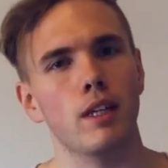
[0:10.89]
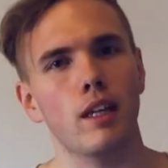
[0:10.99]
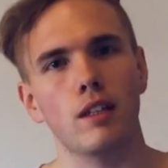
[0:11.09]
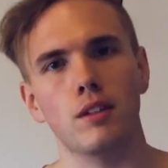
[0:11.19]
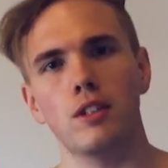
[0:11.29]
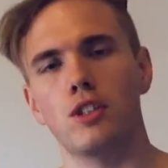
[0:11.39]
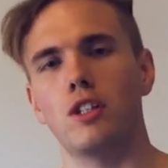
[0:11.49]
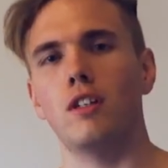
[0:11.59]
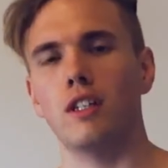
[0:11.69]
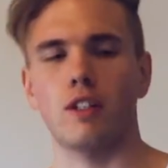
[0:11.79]
mechanical
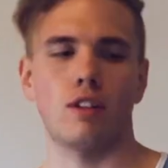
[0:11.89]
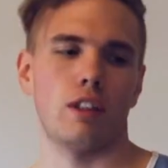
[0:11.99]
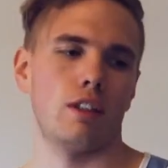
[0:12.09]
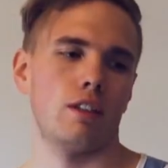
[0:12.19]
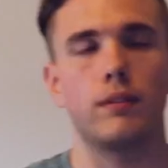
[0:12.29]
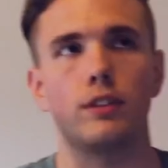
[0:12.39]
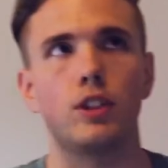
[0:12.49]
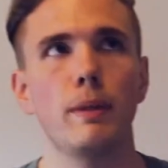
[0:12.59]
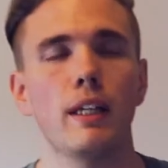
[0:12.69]
engineering degree. You